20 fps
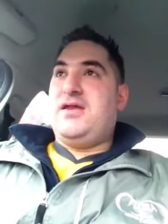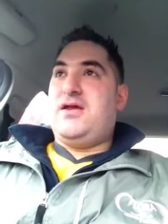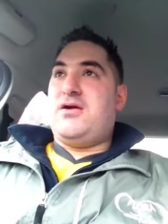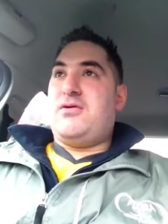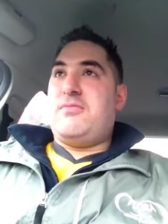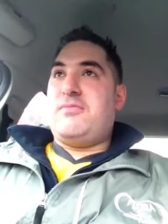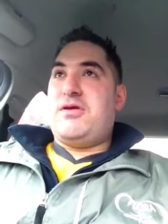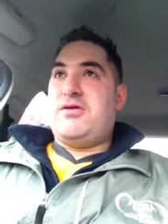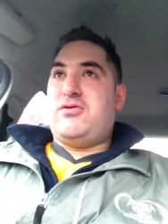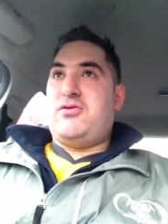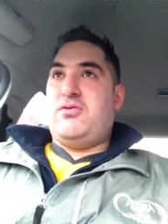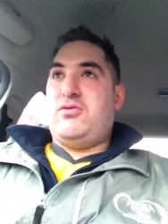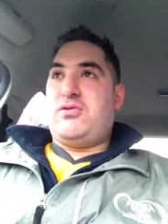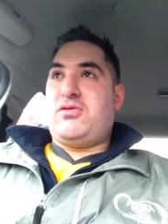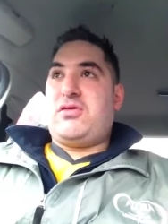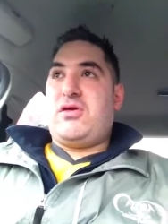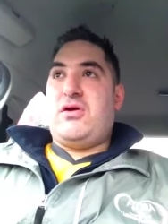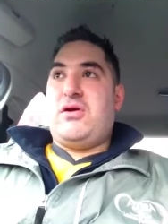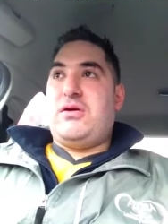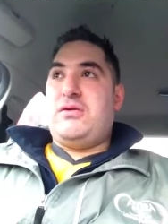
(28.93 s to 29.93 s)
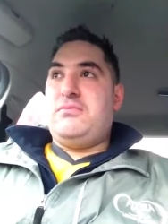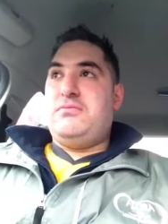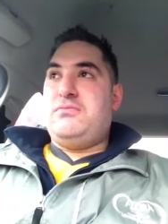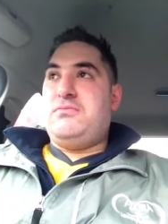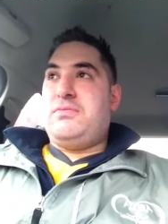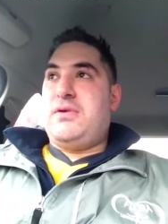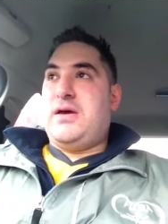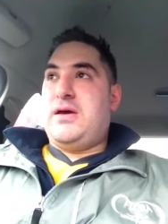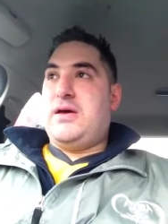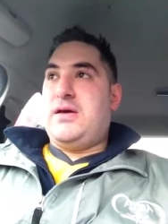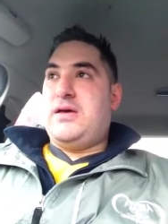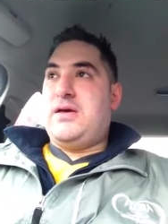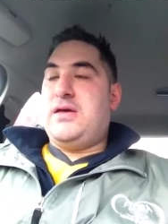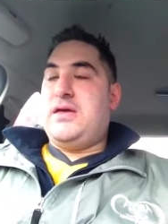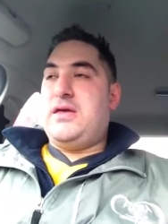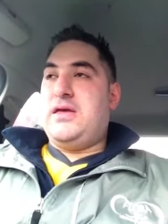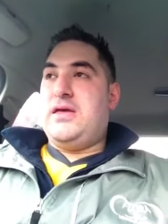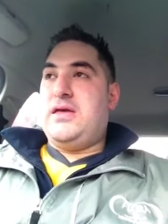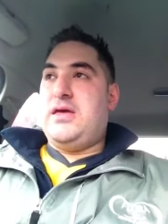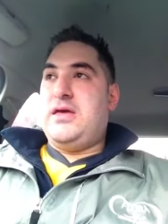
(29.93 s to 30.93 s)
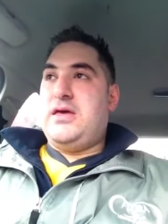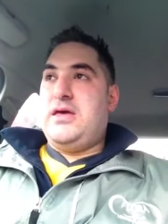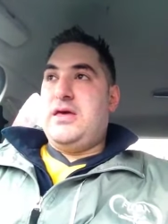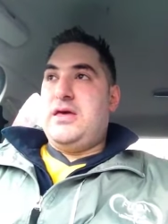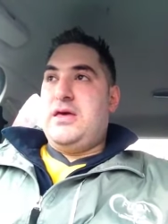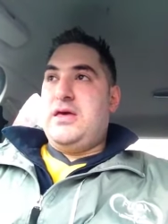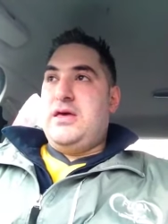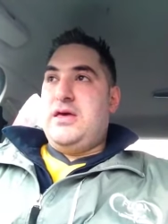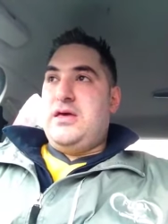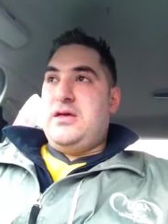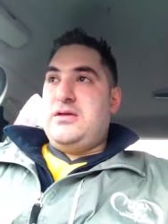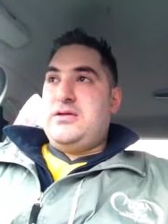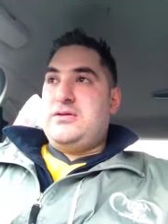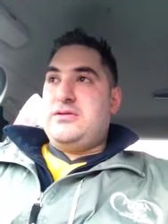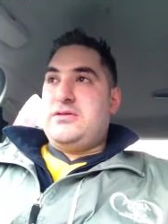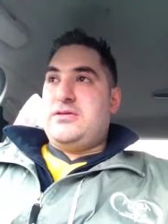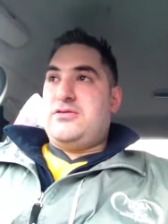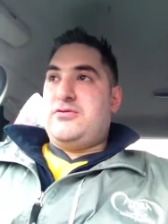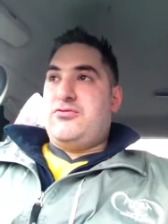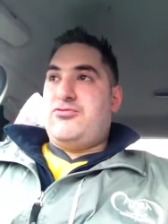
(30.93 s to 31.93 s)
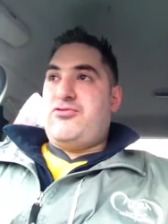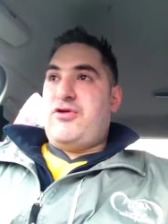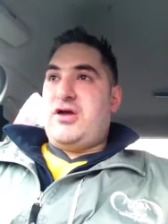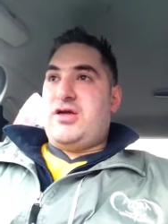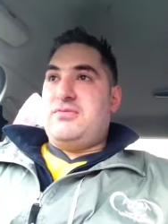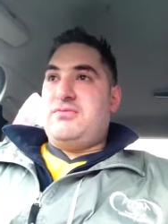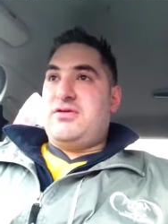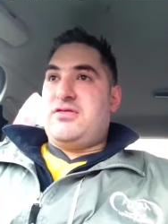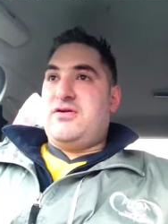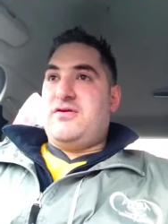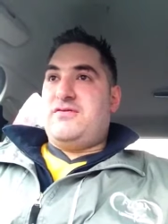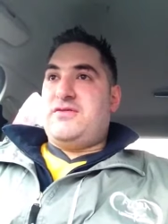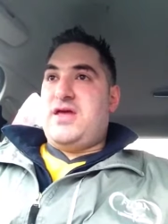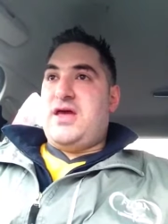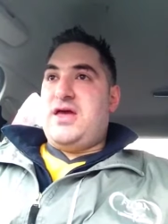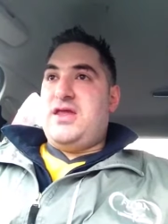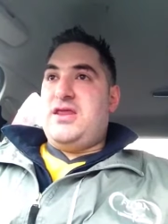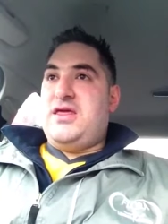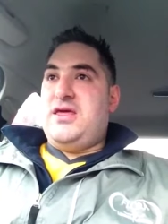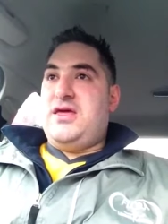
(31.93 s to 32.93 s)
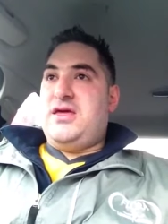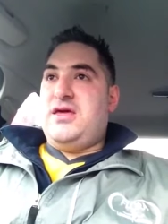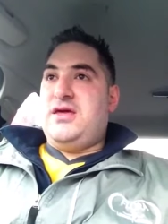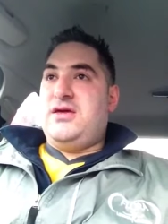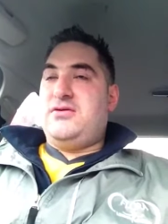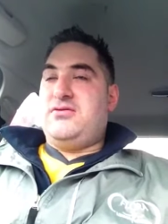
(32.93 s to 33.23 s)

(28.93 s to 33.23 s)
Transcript: you know, I won't be able to do it all the time. But just sort of dragging myself down here.